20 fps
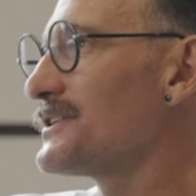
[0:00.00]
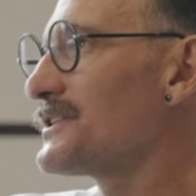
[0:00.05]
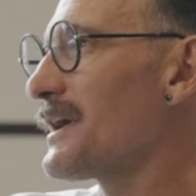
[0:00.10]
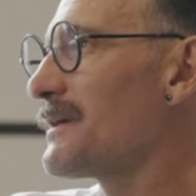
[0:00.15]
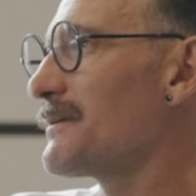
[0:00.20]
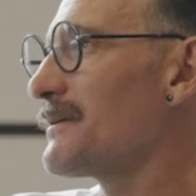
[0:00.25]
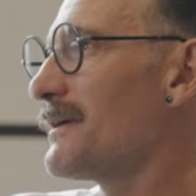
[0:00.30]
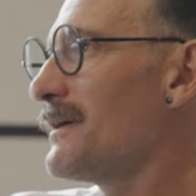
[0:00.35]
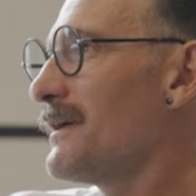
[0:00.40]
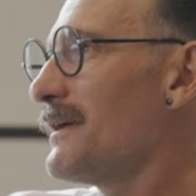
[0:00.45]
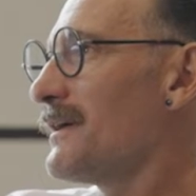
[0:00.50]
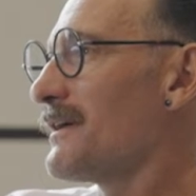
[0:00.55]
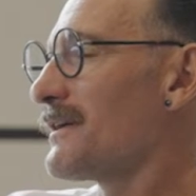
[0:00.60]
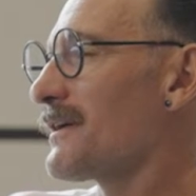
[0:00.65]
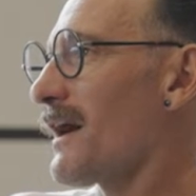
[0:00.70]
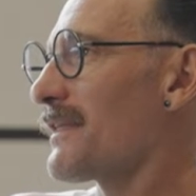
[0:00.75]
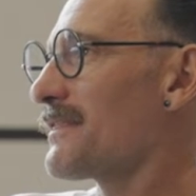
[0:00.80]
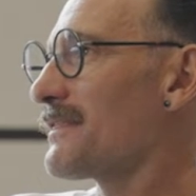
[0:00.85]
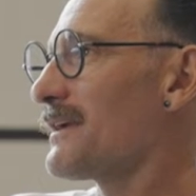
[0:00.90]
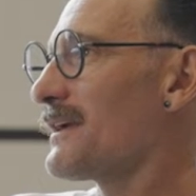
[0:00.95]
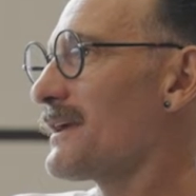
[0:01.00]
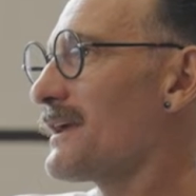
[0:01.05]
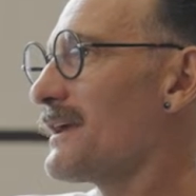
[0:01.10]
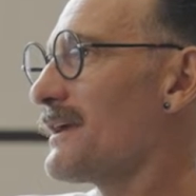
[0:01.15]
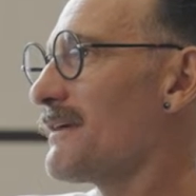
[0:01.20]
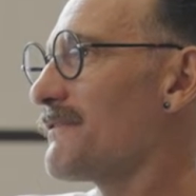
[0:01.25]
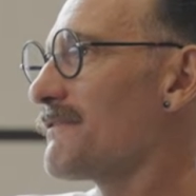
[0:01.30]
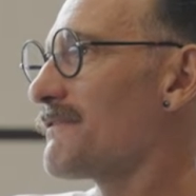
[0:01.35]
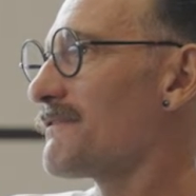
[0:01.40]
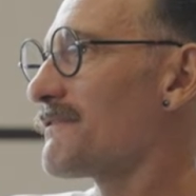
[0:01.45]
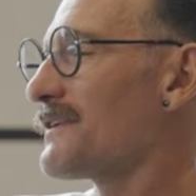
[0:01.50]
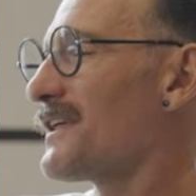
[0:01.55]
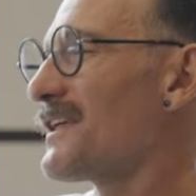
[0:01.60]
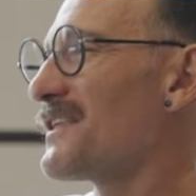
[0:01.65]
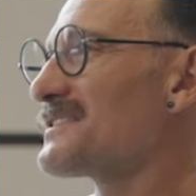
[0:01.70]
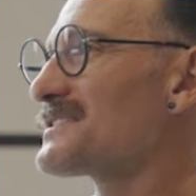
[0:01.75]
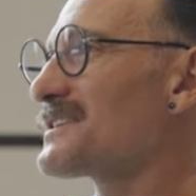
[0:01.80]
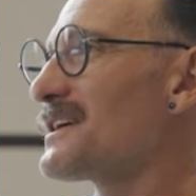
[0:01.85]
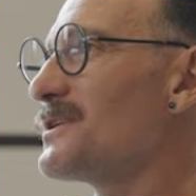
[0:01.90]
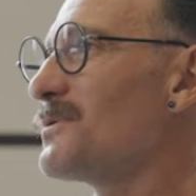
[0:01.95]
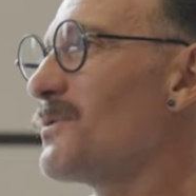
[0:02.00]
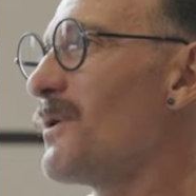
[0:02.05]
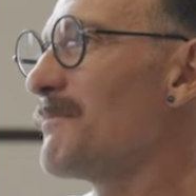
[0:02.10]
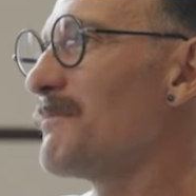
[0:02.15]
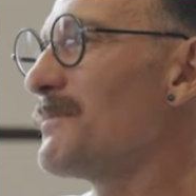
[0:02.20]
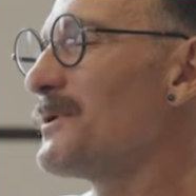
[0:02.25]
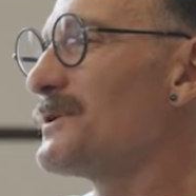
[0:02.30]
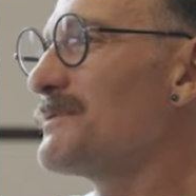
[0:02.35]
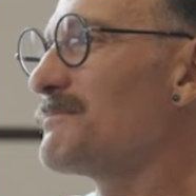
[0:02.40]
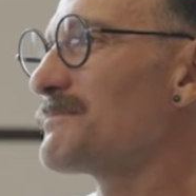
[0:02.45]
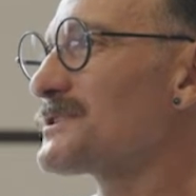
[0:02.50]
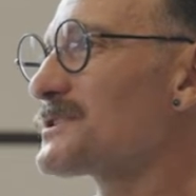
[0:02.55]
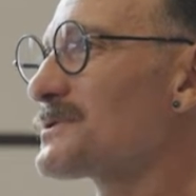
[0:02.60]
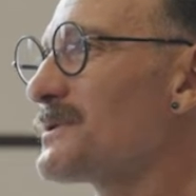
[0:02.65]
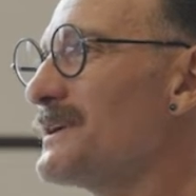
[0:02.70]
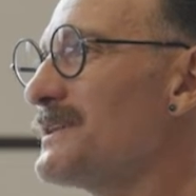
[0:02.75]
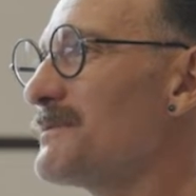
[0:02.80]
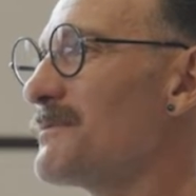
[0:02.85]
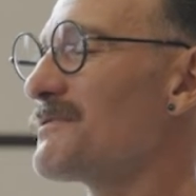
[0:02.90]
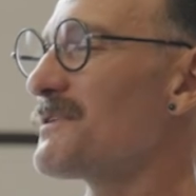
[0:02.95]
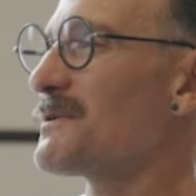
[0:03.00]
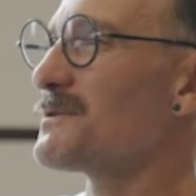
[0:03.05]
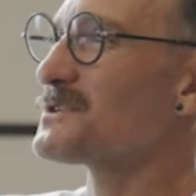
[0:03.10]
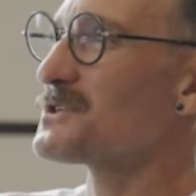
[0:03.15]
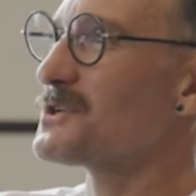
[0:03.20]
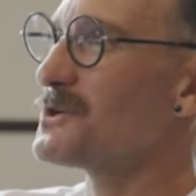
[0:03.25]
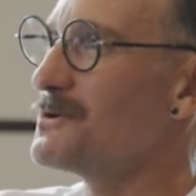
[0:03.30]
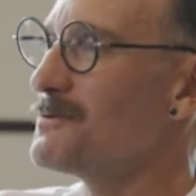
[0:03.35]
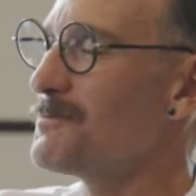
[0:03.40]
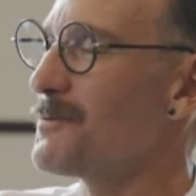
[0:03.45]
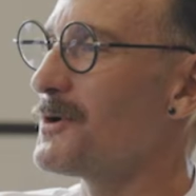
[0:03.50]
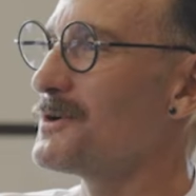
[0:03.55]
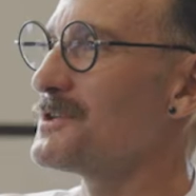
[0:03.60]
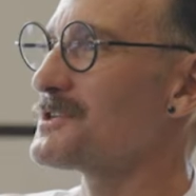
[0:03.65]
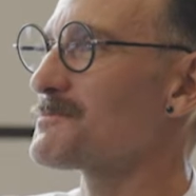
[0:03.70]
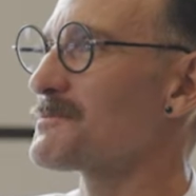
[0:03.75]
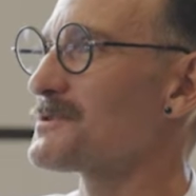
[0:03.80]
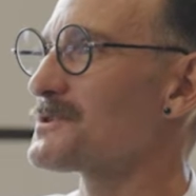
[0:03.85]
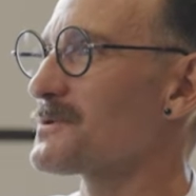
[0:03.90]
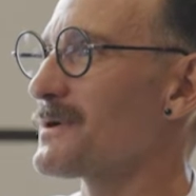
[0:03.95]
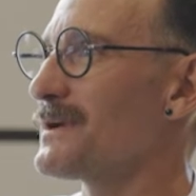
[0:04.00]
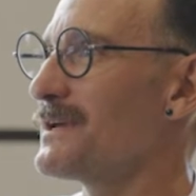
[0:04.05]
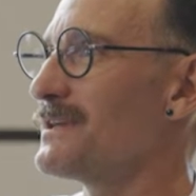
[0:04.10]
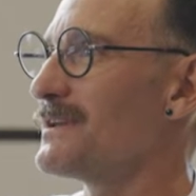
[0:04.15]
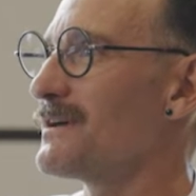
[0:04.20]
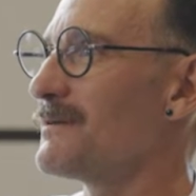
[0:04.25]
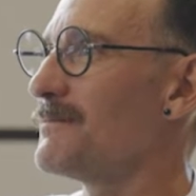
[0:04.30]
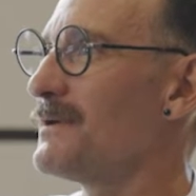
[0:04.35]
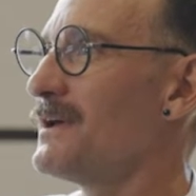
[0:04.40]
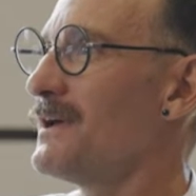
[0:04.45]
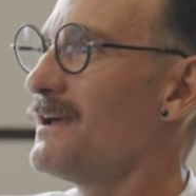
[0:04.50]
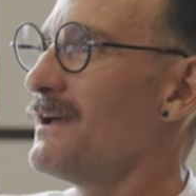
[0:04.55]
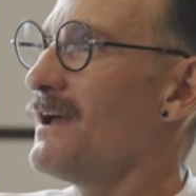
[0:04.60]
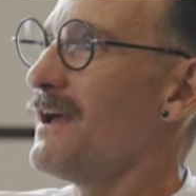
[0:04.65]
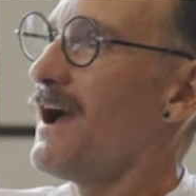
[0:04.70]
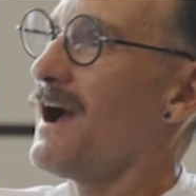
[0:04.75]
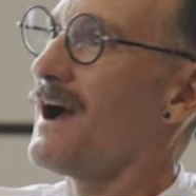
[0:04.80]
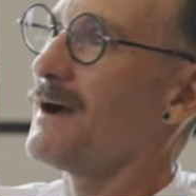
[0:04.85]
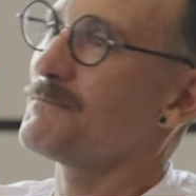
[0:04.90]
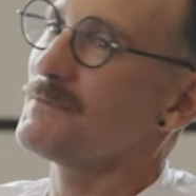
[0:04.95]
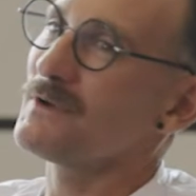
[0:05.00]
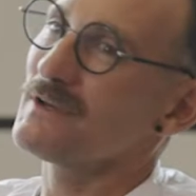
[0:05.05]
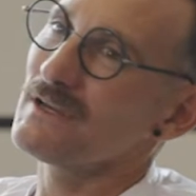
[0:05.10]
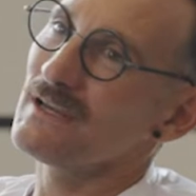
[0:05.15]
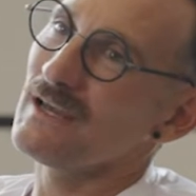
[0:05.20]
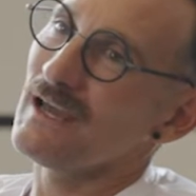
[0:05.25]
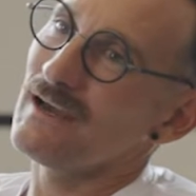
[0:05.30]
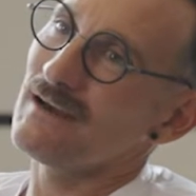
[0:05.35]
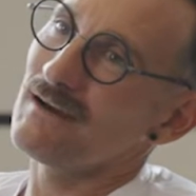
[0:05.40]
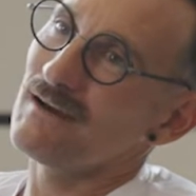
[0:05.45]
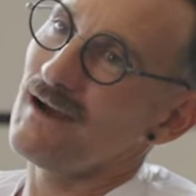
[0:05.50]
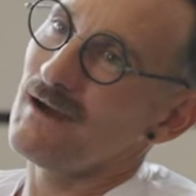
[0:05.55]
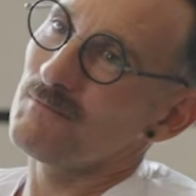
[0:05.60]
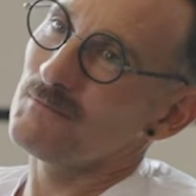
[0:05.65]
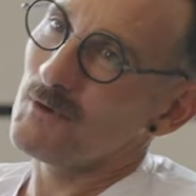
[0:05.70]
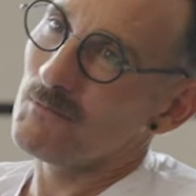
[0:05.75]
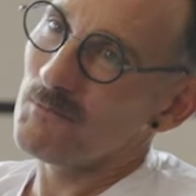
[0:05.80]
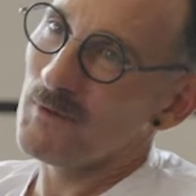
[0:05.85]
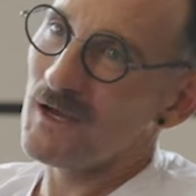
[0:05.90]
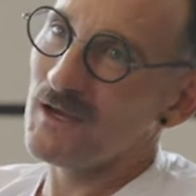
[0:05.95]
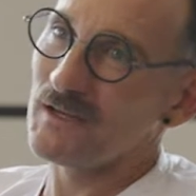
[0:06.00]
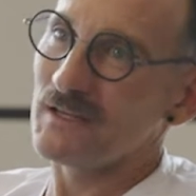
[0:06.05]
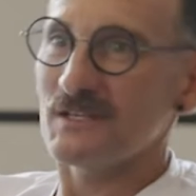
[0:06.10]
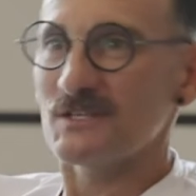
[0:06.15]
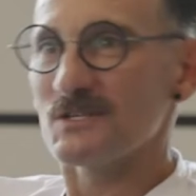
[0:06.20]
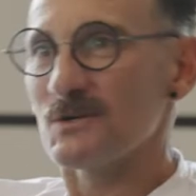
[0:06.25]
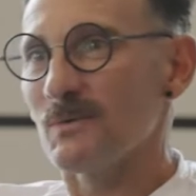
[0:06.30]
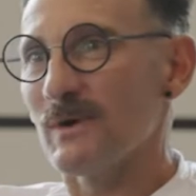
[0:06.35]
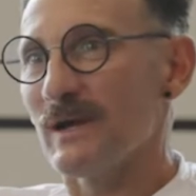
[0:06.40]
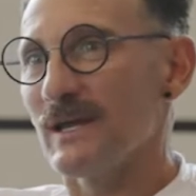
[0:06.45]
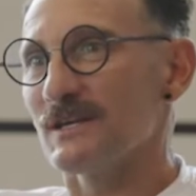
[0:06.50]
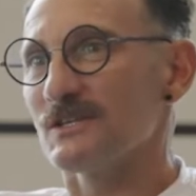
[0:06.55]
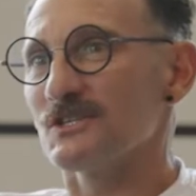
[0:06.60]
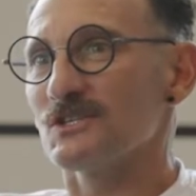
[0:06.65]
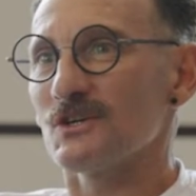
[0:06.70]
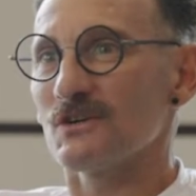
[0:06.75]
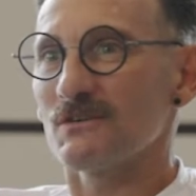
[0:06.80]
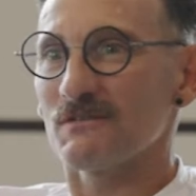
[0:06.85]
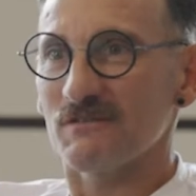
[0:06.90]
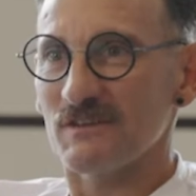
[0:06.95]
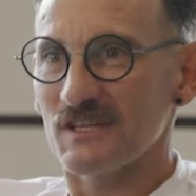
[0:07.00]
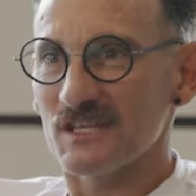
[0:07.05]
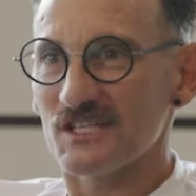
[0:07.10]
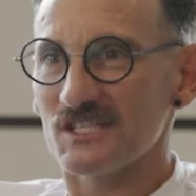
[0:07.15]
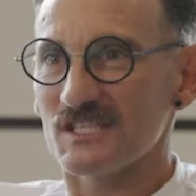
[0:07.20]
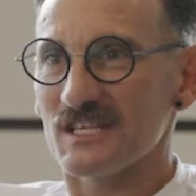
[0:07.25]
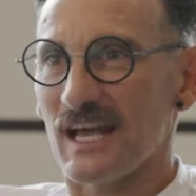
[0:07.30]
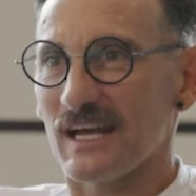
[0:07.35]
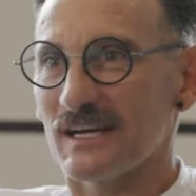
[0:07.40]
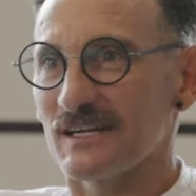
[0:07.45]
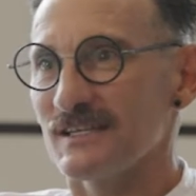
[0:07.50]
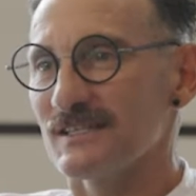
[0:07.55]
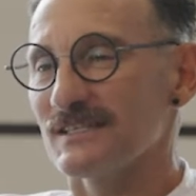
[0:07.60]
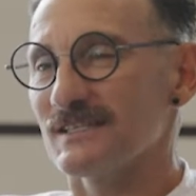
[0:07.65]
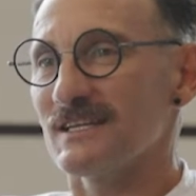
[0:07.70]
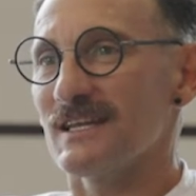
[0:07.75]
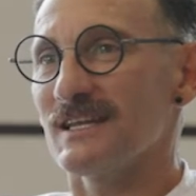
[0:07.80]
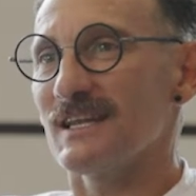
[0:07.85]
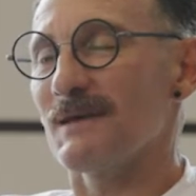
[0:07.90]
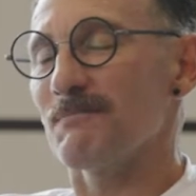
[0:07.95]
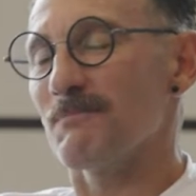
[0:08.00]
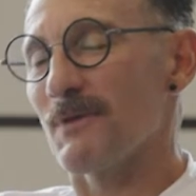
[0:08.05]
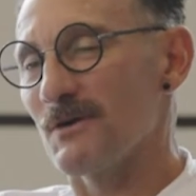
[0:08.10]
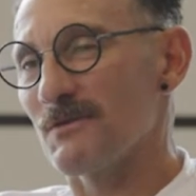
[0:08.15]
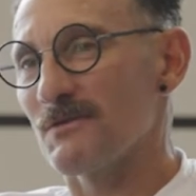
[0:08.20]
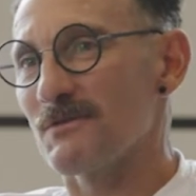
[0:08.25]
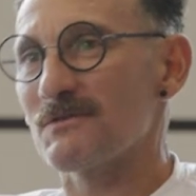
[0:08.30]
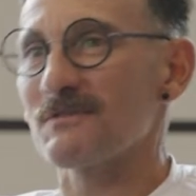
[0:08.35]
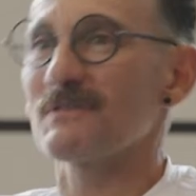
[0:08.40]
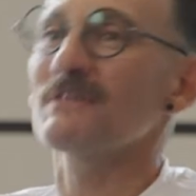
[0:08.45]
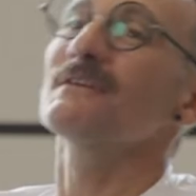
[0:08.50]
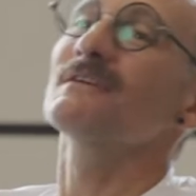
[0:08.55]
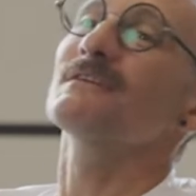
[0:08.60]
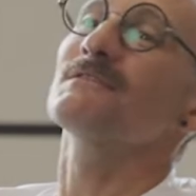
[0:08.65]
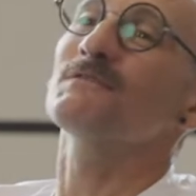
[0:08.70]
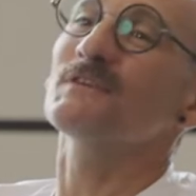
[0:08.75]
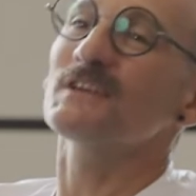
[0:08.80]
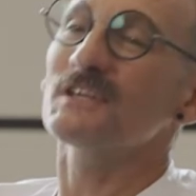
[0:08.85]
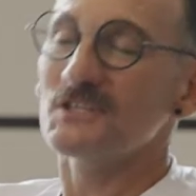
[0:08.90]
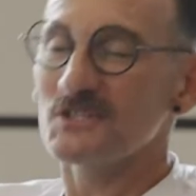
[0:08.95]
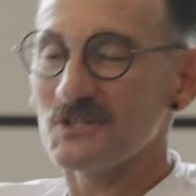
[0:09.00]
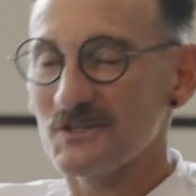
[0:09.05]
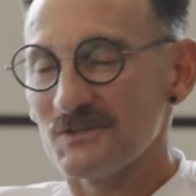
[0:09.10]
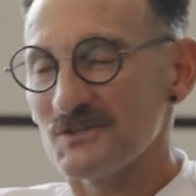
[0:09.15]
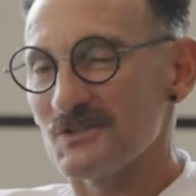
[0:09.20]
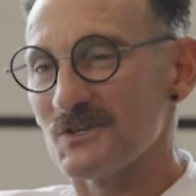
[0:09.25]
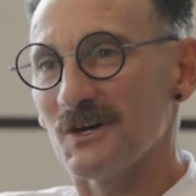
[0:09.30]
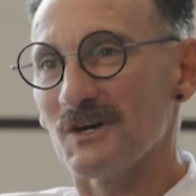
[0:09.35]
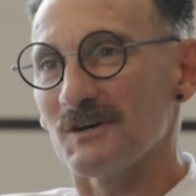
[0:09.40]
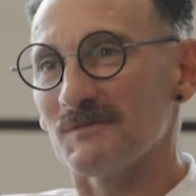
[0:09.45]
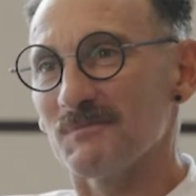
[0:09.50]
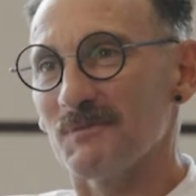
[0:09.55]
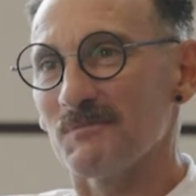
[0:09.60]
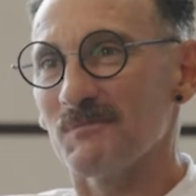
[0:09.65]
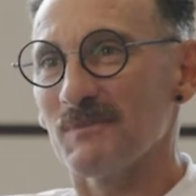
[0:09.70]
could they, I think if there's only 1 point between them, if there are 2 points between them, we could get Lombardi to win, Jean finish second, and then they both finish on top.